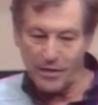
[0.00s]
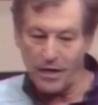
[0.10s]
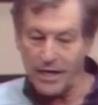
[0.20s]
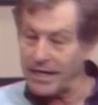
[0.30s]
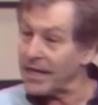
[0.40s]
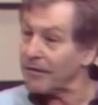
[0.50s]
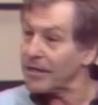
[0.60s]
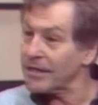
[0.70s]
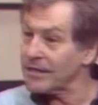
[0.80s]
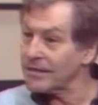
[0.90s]
art
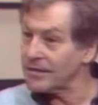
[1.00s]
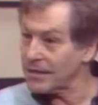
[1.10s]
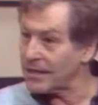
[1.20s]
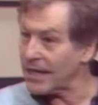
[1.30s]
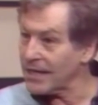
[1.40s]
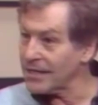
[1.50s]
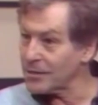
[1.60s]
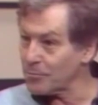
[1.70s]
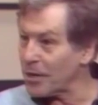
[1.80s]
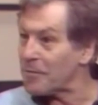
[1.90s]
area today
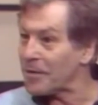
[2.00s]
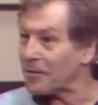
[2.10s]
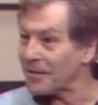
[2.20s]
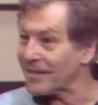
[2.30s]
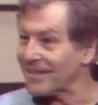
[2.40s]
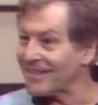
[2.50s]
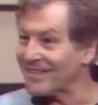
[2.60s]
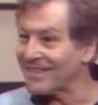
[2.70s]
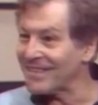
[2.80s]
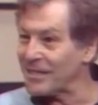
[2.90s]
is primarily
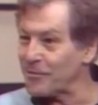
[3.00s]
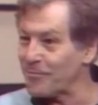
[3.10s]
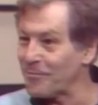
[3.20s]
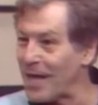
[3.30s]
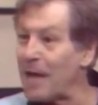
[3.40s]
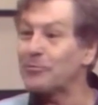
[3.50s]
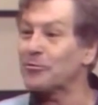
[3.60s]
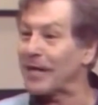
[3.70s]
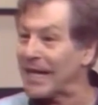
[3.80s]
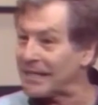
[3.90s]

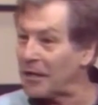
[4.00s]
abstract